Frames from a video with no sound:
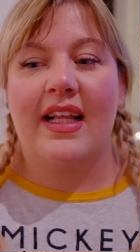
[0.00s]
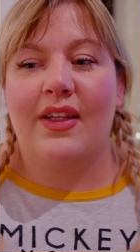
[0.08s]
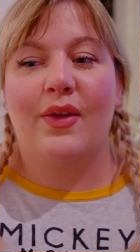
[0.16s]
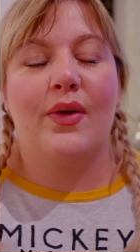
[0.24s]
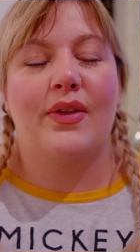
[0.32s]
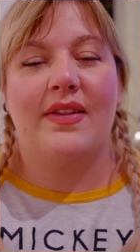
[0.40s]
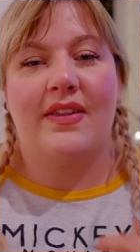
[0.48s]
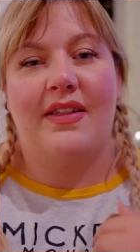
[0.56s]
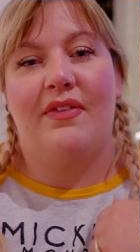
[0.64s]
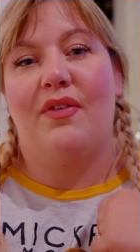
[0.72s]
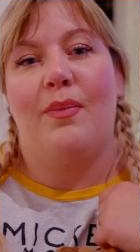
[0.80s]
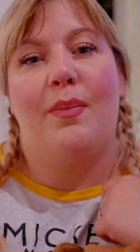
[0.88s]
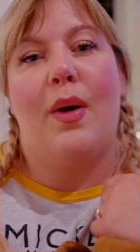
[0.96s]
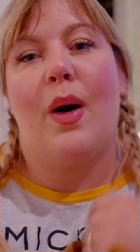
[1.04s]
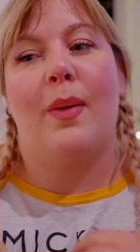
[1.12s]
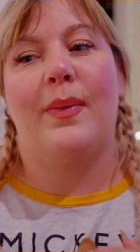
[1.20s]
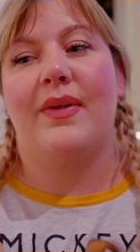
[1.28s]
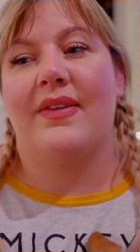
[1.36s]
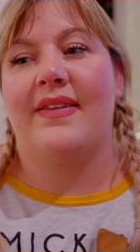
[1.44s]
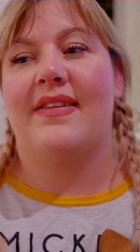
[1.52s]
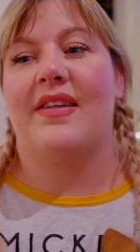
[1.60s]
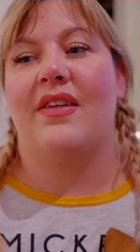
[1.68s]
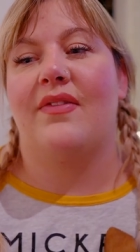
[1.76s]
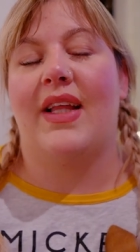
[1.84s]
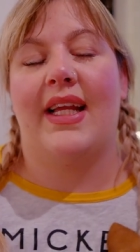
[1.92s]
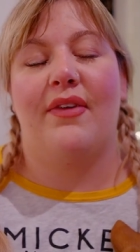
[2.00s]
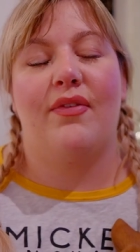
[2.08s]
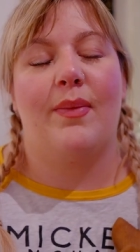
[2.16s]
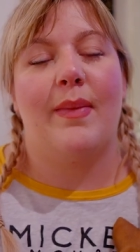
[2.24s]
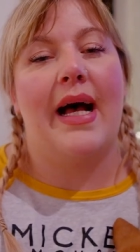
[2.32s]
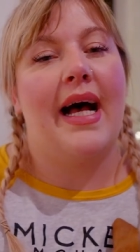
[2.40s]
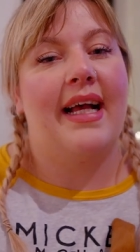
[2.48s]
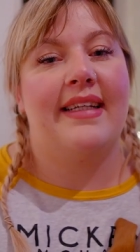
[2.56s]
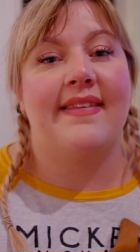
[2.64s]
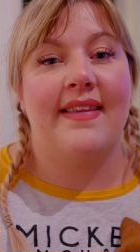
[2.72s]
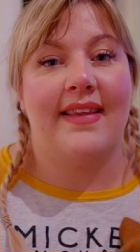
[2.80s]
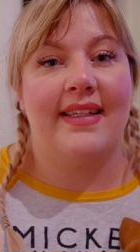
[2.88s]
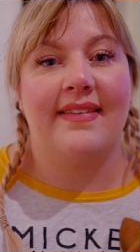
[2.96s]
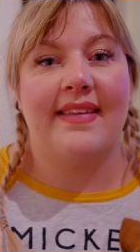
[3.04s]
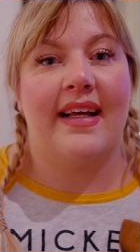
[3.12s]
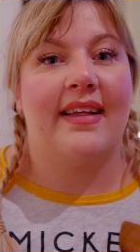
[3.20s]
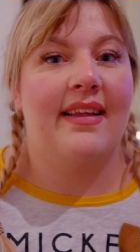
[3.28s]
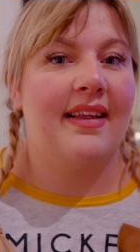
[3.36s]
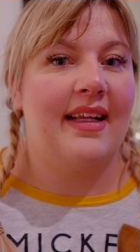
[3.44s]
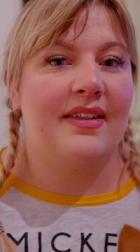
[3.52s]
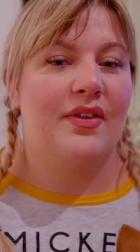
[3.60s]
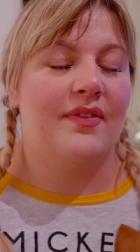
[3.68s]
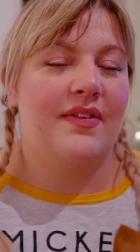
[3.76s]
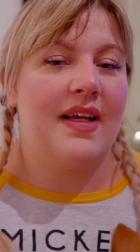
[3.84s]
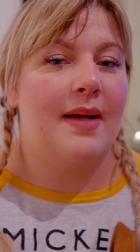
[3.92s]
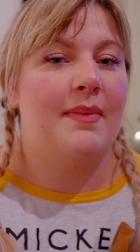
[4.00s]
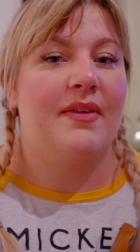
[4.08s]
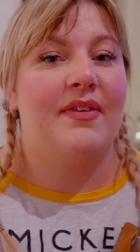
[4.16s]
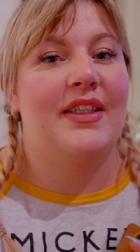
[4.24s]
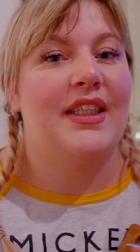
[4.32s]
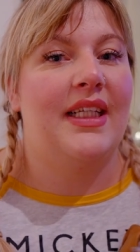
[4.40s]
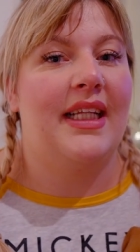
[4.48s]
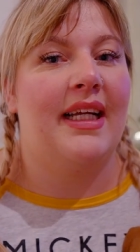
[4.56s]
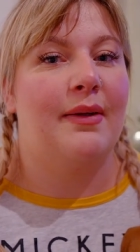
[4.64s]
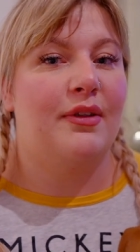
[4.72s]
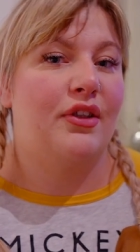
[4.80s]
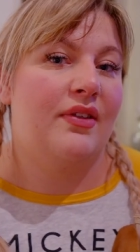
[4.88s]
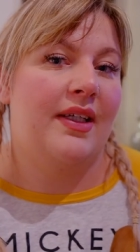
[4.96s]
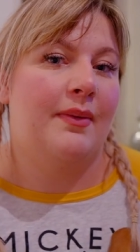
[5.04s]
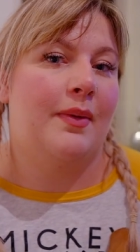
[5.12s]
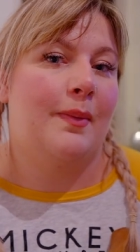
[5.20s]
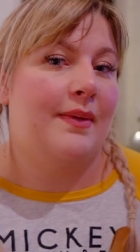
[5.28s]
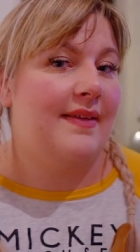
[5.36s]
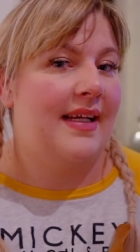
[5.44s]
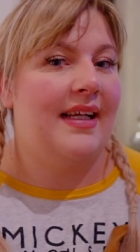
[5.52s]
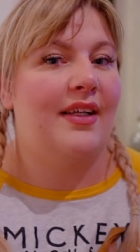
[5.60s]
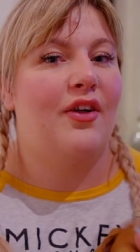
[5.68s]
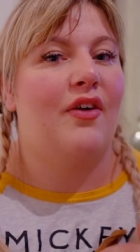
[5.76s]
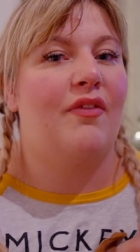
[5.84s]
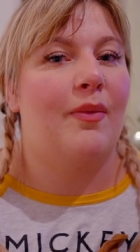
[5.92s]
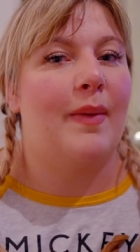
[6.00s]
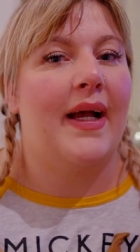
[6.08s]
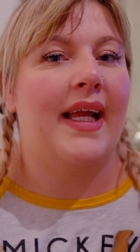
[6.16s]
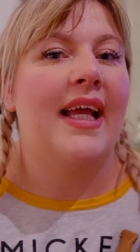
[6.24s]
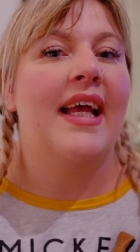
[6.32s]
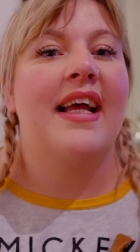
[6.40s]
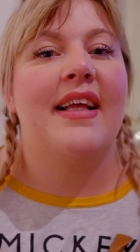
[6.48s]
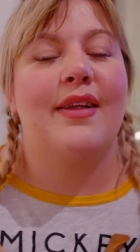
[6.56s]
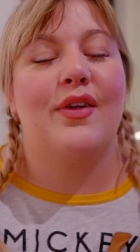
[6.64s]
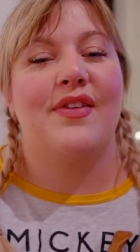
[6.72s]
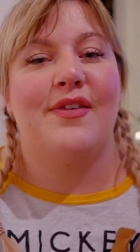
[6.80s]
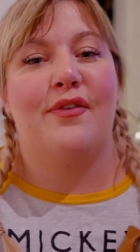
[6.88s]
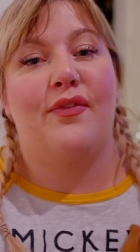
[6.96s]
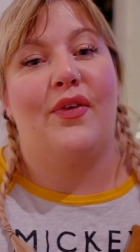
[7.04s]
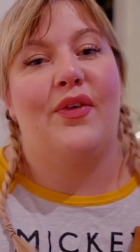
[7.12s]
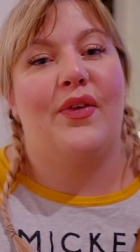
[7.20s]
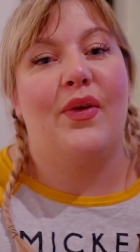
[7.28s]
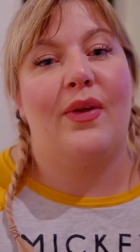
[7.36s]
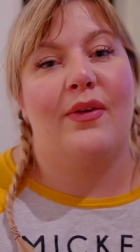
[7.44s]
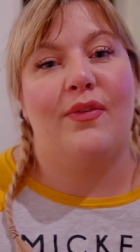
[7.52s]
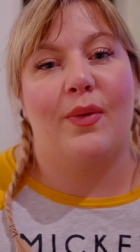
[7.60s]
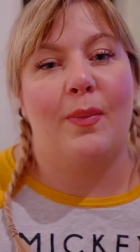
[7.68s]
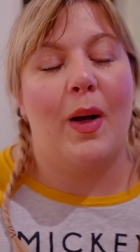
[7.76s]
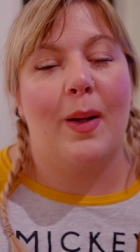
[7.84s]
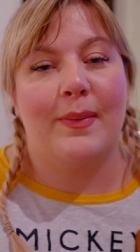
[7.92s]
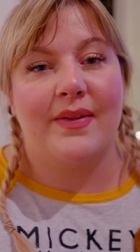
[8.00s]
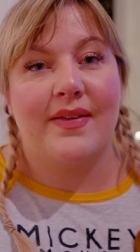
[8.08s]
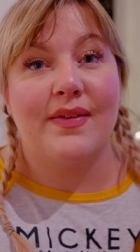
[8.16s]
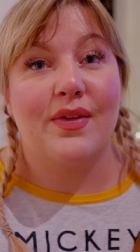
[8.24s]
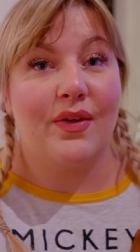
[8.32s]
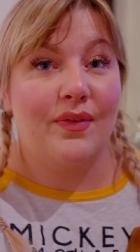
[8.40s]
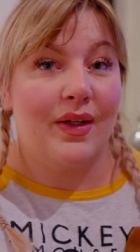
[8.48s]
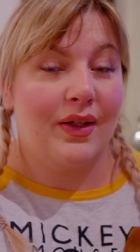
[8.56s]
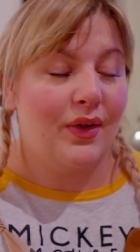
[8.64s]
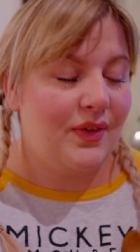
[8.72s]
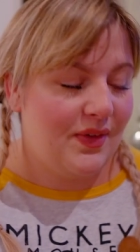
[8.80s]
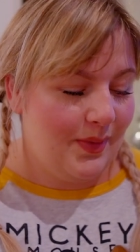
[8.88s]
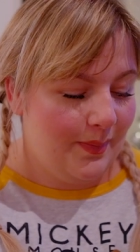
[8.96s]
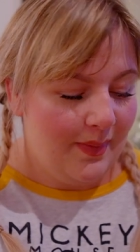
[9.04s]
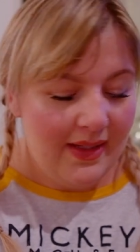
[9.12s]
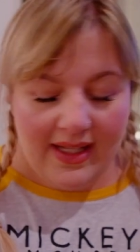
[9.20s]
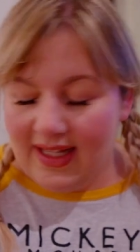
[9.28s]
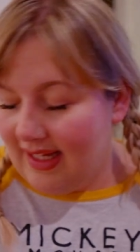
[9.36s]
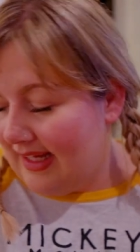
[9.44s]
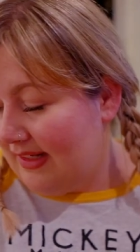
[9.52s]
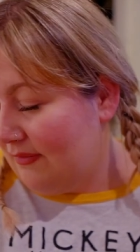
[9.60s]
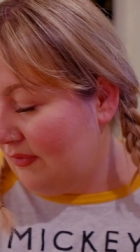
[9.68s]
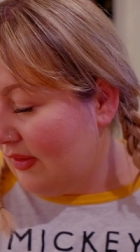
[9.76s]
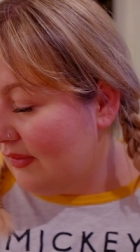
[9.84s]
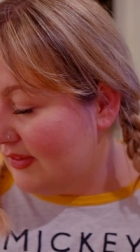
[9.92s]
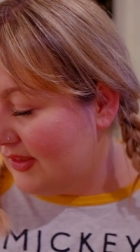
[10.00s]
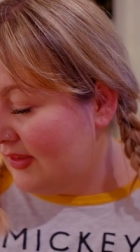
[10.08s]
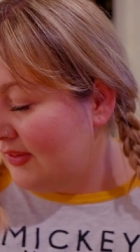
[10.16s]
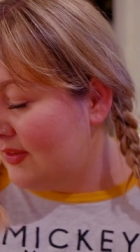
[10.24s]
loads of different baubles of like from artists and things that I'll collect over time and eventually our tree will be taken over by loads of fun colourful baubles and stuff stuff and I got some in Florida